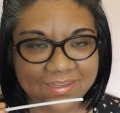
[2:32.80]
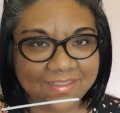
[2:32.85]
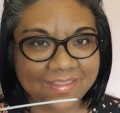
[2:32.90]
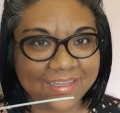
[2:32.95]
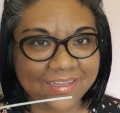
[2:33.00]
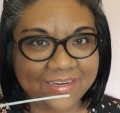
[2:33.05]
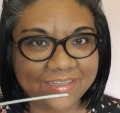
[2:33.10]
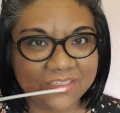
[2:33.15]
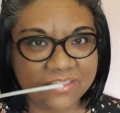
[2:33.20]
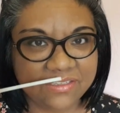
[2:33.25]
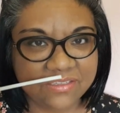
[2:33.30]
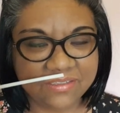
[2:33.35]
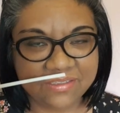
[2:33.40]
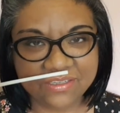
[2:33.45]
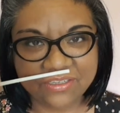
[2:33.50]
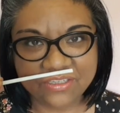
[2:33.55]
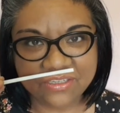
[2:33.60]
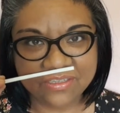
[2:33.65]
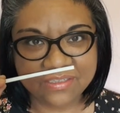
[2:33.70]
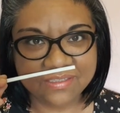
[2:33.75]
That is
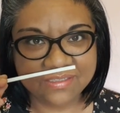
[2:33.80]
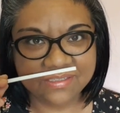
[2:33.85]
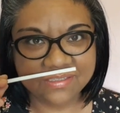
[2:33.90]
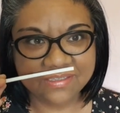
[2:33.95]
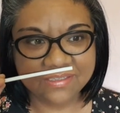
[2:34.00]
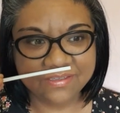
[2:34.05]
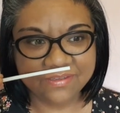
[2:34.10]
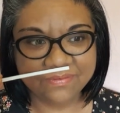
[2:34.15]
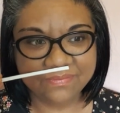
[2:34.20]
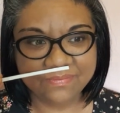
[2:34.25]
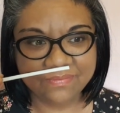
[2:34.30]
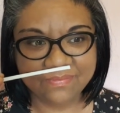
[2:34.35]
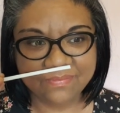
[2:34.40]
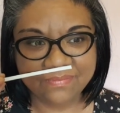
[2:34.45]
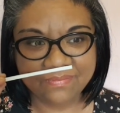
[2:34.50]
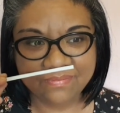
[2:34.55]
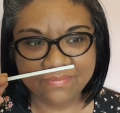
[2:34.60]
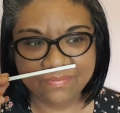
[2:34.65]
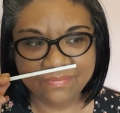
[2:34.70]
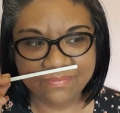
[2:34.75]
delicious.
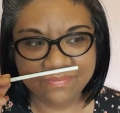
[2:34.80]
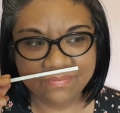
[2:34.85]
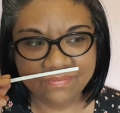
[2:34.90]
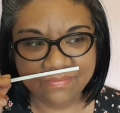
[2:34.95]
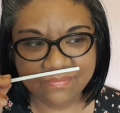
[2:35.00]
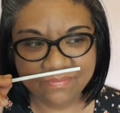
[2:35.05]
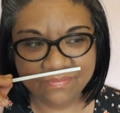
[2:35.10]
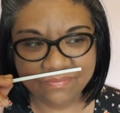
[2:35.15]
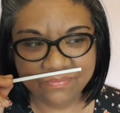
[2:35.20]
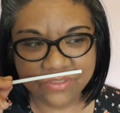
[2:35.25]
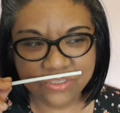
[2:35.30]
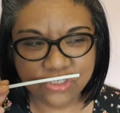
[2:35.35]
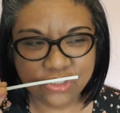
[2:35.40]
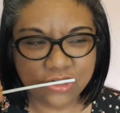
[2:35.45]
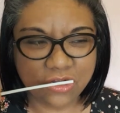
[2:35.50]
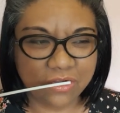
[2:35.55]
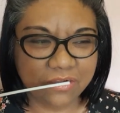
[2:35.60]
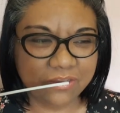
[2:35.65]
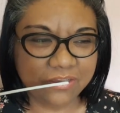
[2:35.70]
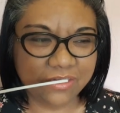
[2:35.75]

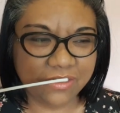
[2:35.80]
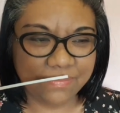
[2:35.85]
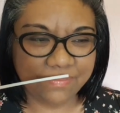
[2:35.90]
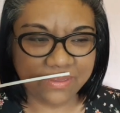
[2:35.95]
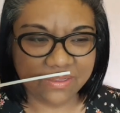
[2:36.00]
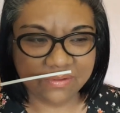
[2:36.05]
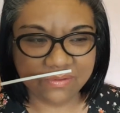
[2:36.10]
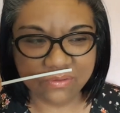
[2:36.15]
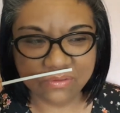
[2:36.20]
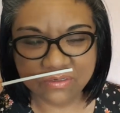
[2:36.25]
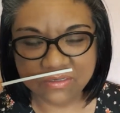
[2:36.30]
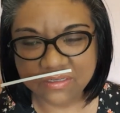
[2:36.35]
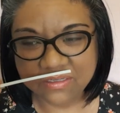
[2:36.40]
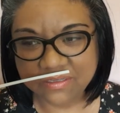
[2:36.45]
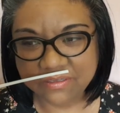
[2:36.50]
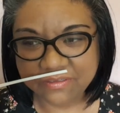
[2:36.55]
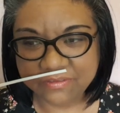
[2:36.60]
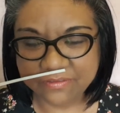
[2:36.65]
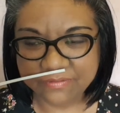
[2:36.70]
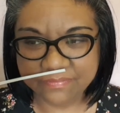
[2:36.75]
Chocolate milk
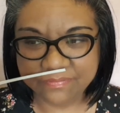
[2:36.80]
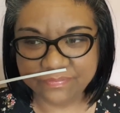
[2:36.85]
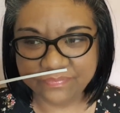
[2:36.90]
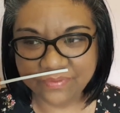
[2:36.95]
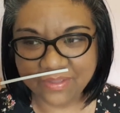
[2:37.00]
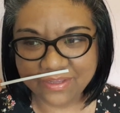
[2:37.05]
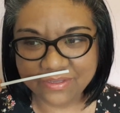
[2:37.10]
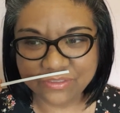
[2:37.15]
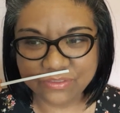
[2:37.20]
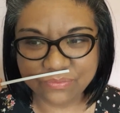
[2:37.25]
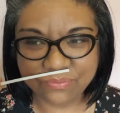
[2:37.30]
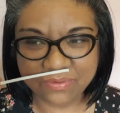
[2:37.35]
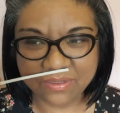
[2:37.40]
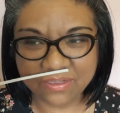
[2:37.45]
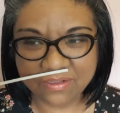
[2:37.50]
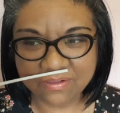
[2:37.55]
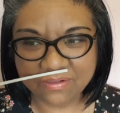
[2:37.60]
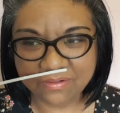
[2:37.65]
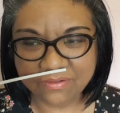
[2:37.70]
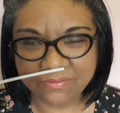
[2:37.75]
as
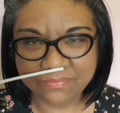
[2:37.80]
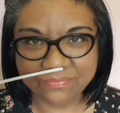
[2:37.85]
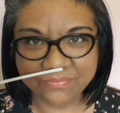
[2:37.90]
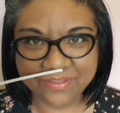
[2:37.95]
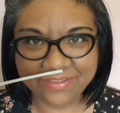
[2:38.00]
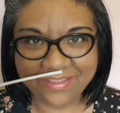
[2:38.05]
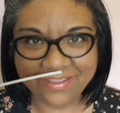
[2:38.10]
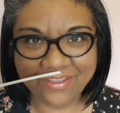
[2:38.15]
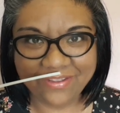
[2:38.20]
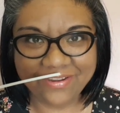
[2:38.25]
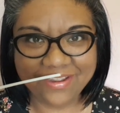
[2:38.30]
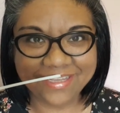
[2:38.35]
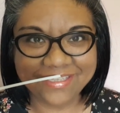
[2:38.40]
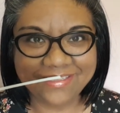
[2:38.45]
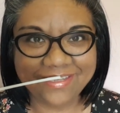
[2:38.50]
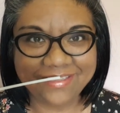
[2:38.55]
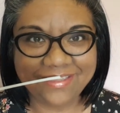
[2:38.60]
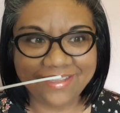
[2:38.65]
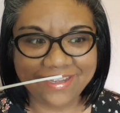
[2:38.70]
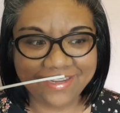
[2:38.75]
well. I think you guys
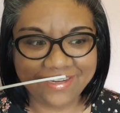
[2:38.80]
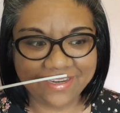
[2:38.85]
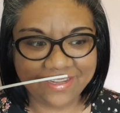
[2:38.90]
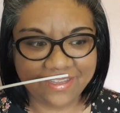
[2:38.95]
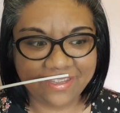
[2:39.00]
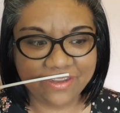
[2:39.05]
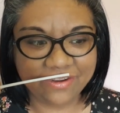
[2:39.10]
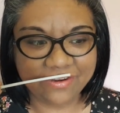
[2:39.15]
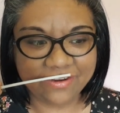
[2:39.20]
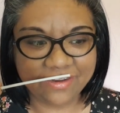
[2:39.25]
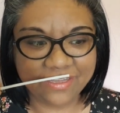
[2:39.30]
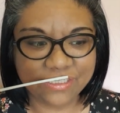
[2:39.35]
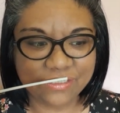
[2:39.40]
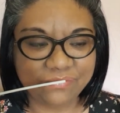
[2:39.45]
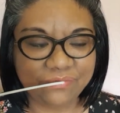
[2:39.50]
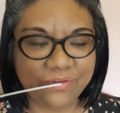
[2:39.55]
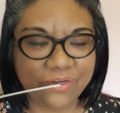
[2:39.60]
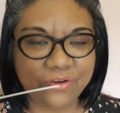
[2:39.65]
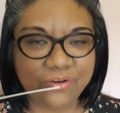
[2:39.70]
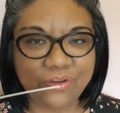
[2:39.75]
get the idea here. It's
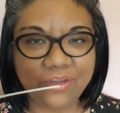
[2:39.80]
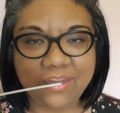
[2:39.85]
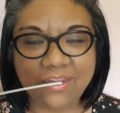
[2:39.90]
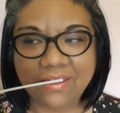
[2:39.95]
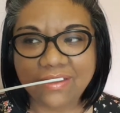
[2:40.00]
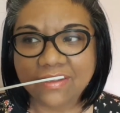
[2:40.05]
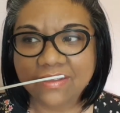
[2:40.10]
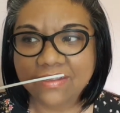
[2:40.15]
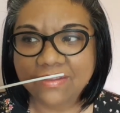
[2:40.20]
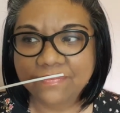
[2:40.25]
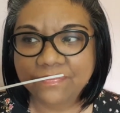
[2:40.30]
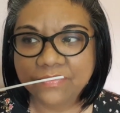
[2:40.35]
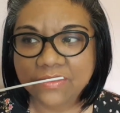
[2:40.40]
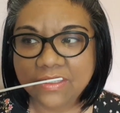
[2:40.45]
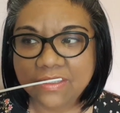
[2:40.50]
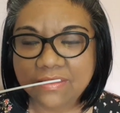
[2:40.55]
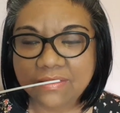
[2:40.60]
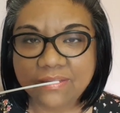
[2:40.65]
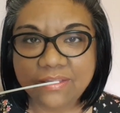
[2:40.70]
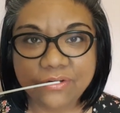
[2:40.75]
very
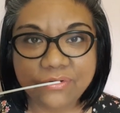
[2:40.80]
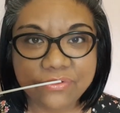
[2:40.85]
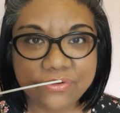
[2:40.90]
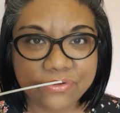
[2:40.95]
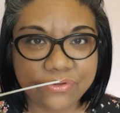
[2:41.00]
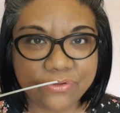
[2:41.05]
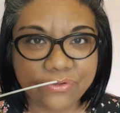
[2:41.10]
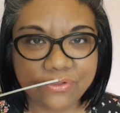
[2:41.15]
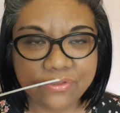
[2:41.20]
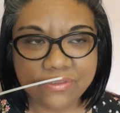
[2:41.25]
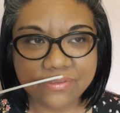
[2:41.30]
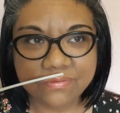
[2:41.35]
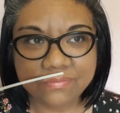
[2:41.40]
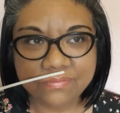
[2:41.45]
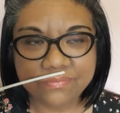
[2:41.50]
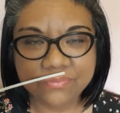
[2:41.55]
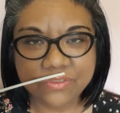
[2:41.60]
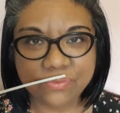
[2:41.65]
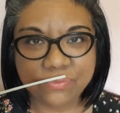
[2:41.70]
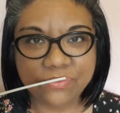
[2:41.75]
literal,
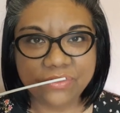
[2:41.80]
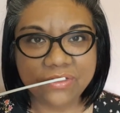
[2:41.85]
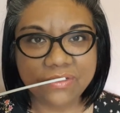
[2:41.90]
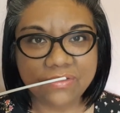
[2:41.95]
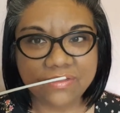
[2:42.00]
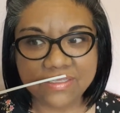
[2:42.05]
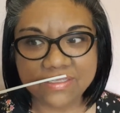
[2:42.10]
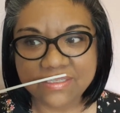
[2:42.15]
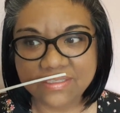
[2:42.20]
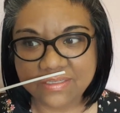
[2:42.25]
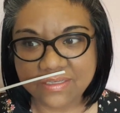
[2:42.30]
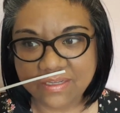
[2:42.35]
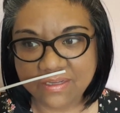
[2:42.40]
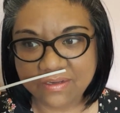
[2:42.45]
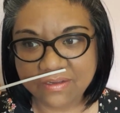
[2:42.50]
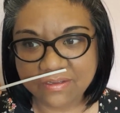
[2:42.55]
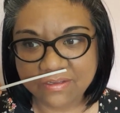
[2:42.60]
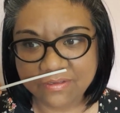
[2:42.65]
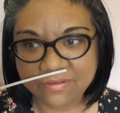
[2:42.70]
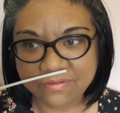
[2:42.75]

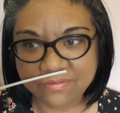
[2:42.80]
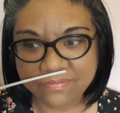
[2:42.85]
realistic,